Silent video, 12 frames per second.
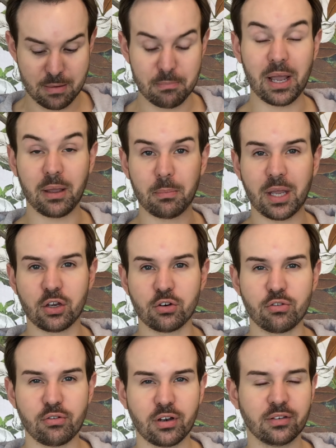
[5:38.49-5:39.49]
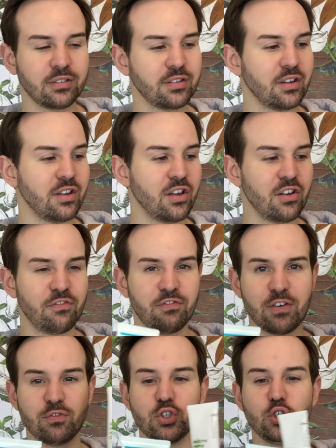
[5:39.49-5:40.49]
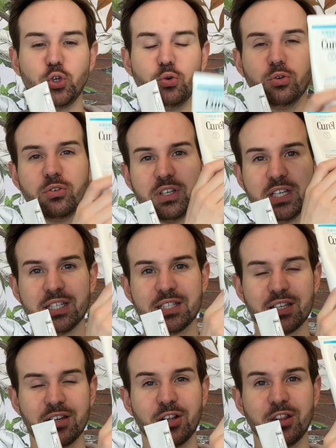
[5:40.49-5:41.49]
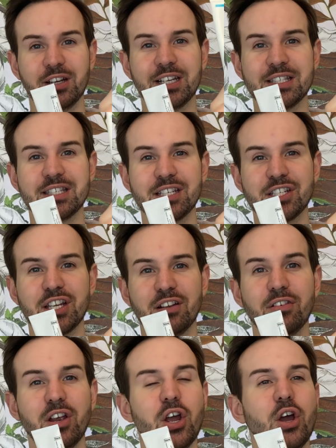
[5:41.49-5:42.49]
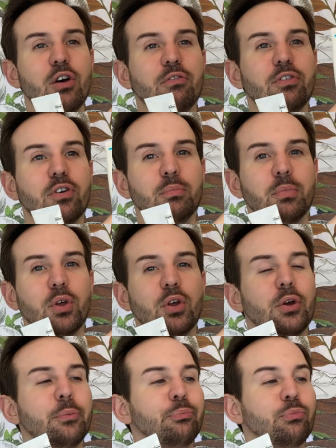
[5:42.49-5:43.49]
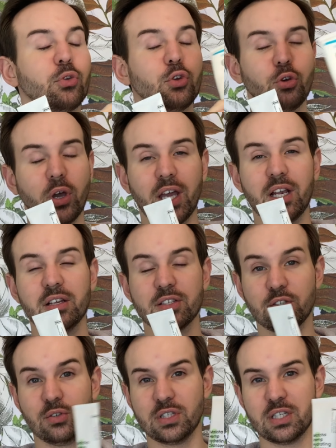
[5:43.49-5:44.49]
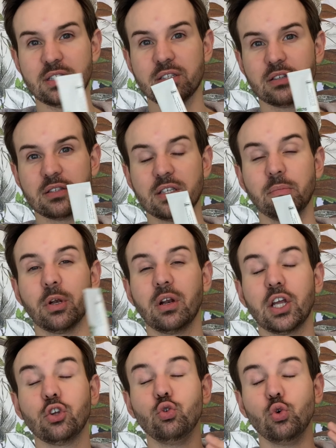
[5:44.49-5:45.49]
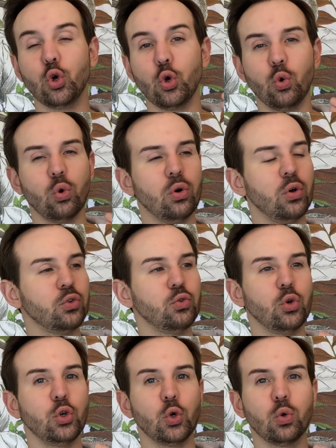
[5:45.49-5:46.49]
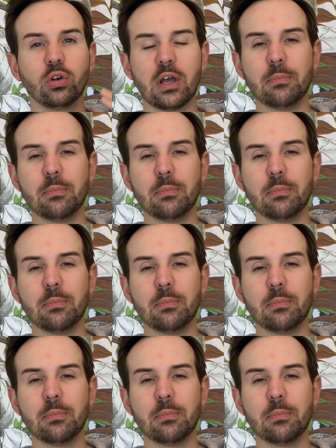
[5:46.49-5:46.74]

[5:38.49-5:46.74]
My, my current uh, favorite duo is uh, the cleansing gel from um, Curel. So it is similar like to, a, to a old.